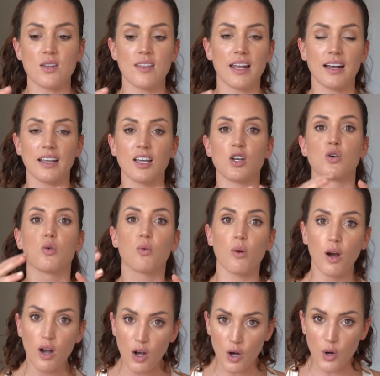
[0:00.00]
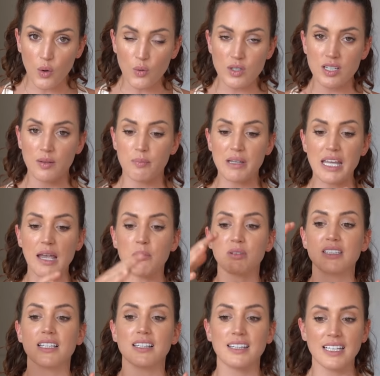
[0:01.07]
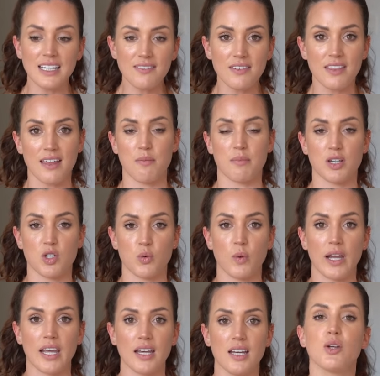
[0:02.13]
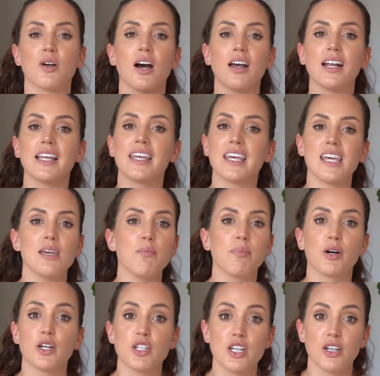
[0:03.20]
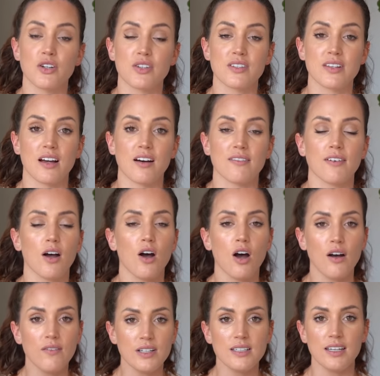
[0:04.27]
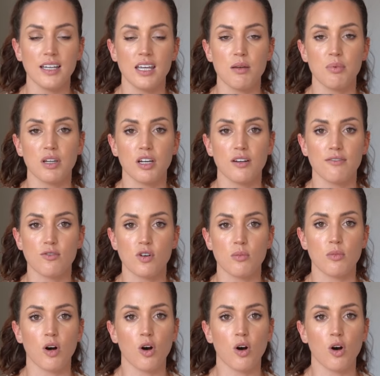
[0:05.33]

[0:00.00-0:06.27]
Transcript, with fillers: so that it can grow to be able to lift that much weight. You gotta keep pushing yourself. Obviously keep in good form